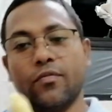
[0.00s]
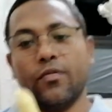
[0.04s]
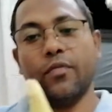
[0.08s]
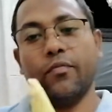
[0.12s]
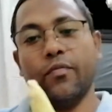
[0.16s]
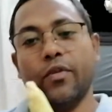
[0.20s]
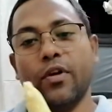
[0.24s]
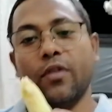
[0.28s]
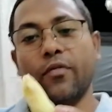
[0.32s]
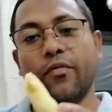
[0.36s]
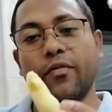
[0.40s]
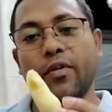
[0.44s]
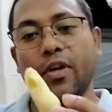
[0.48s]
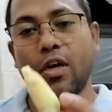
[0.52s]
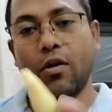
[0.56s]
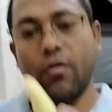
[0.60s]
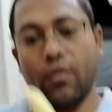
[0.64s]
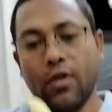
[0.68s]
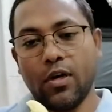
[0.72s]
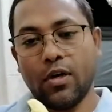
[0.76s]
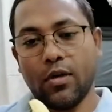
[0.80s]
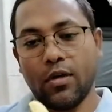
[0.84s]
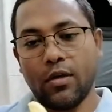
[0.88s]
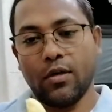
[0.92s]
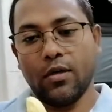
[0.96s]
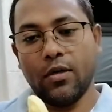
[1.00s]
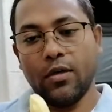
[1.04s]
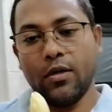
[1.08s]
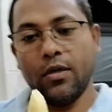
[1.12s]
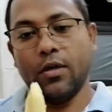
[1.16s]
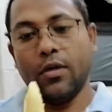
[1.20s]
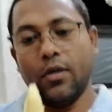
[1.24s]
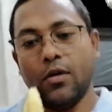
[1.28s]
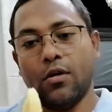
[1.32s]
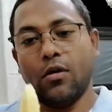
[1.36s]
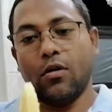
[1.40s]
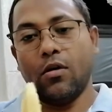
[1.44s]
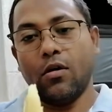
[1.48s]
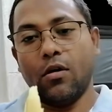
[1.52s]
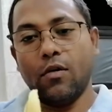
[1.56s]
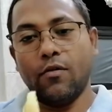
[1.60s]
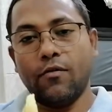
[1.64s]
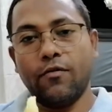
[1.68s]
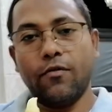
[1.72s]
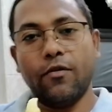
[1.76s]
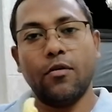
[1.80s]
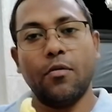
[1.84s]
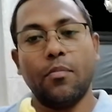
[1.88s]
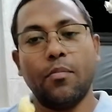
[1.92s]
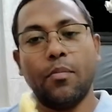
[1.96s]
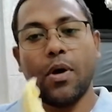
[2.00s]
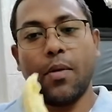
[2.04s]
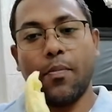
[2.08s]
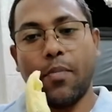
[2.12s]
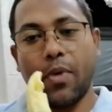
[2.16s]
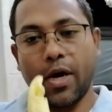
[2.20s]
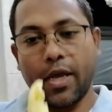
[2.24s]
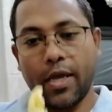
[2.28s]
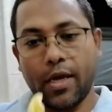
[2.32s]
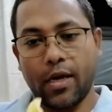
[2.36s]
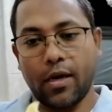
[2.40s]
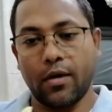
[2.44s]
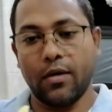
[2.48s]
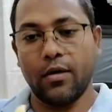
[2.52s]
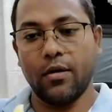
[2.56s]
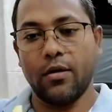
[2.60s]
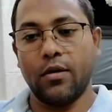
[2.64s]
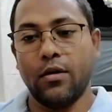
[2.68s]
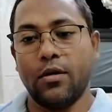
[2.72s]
female flower of papaya.